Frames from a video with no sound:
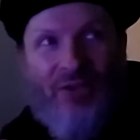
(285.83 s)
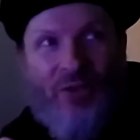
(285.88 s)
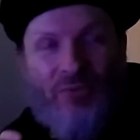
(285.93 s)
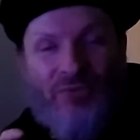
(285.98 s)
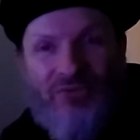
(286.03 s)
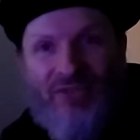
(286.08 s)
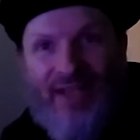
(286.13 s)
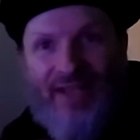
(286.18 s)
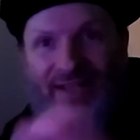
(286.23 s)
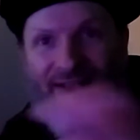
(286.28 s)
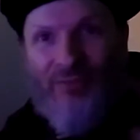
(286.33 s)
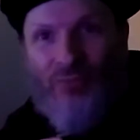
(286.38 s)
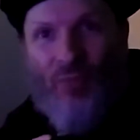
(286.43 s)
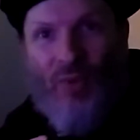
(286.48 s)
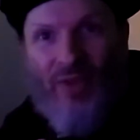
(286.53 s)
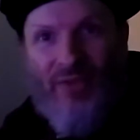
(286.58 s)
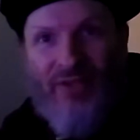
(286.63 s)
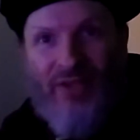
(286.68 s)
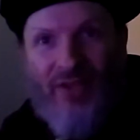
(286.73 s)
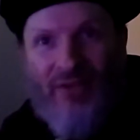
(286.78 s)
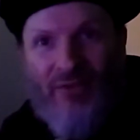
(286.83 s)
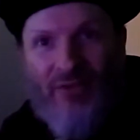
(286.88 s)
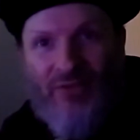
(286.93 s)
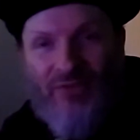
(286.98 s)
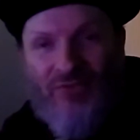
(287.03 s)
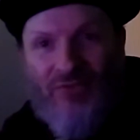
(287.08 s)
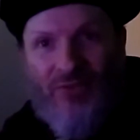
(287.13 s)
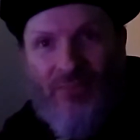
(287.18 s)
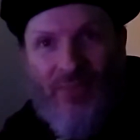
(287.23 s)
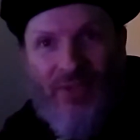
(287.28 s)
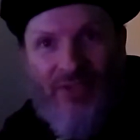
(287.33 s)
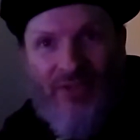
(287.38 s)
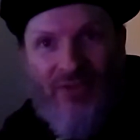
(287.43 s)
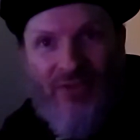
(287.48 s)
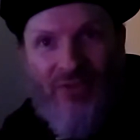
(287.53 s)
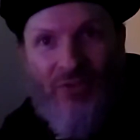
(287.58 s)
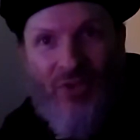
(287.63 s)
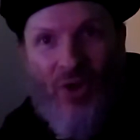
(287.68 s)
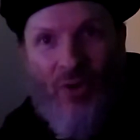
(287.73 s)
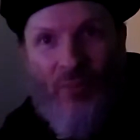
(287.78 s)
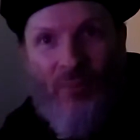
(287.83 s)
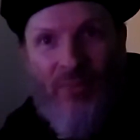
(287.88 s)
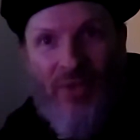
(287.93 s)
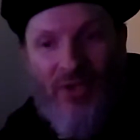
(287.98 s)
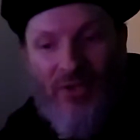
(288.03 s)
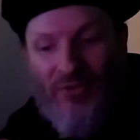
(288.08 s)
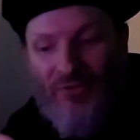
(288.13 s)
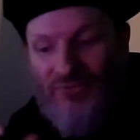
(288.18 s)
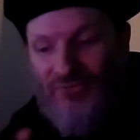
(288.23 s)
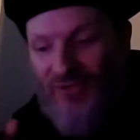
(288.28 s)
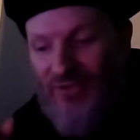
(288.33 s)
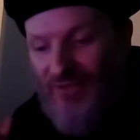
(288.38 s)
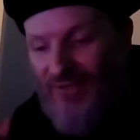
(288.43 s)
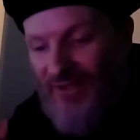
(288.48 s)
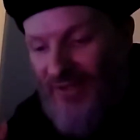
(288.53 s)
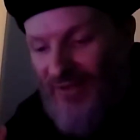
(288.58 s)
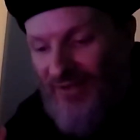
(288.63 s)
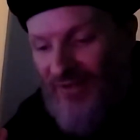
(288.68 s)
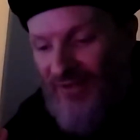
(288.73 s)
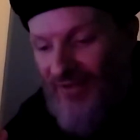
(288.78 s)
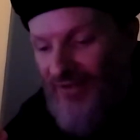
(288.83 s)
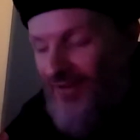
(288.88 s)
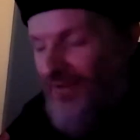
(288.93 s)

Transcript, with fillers: goes silent while the other instrument, you know, mirrors the lick.